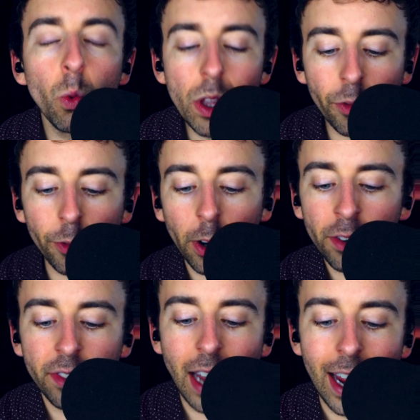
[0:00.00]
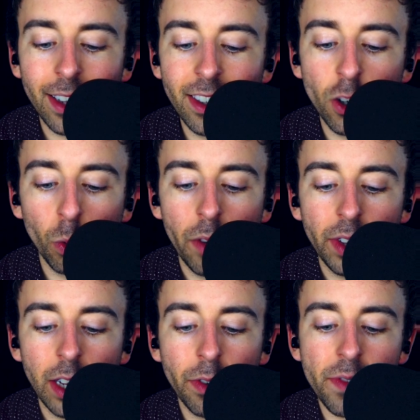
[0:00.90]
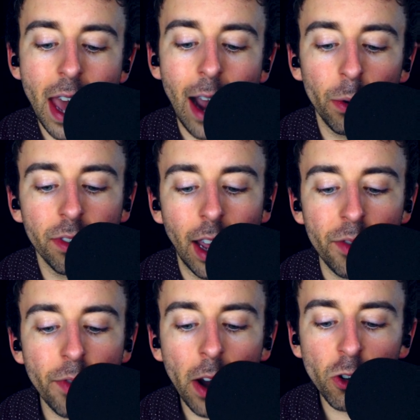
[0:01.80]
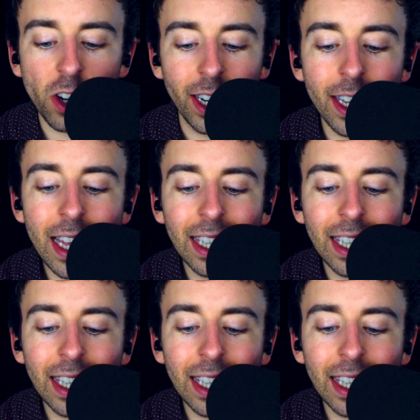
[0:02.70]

we first take the derivative of the outside function,